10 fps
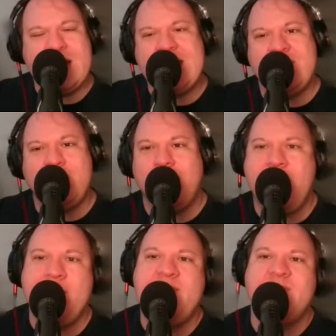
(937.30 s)
breaking the
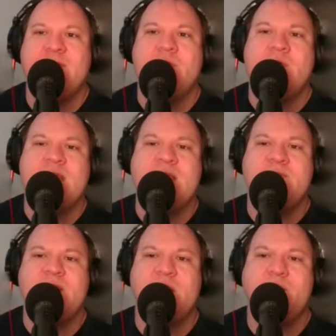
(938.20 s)
promise so he
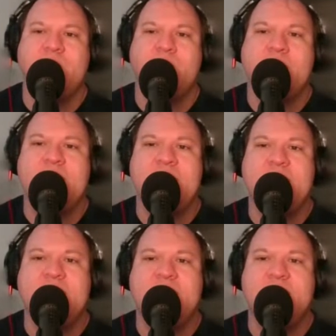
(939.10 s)
can figure out what's going on,
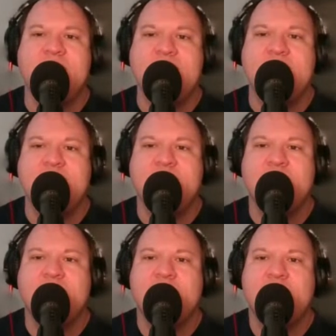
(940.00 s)
and then sees
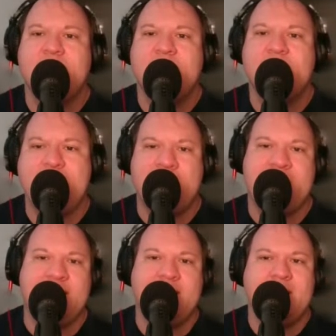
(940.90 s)
Spider
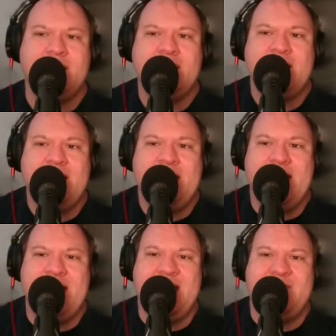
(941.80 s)
Man
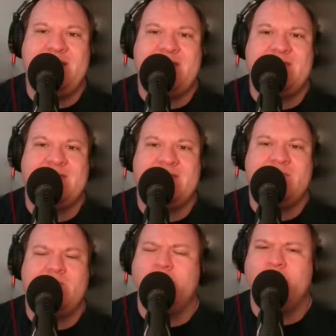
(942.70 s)
and realizes,
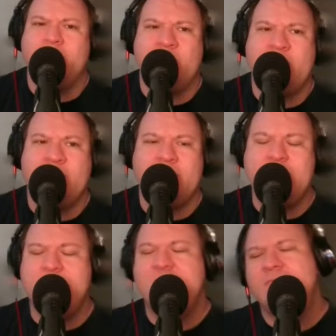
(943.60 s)
well,
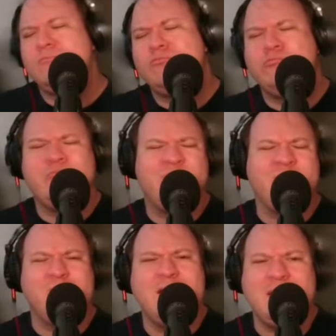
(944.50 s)

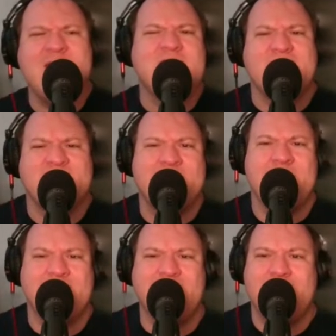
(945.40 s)
he's got
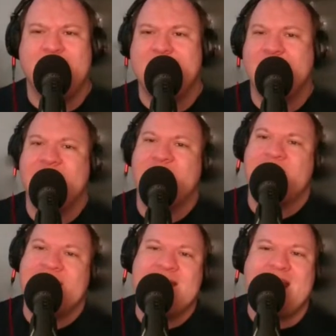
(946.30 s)
something to do with this.
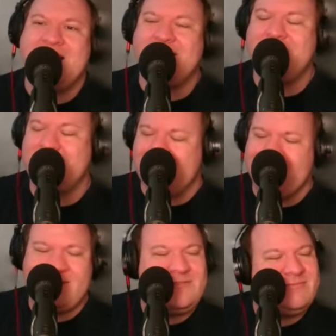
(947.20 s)
So he attacks him
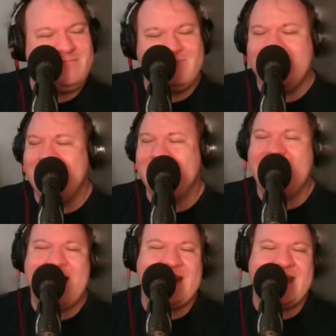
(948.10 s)
because he's
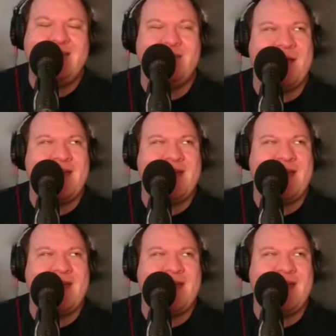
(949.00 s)
a hothead.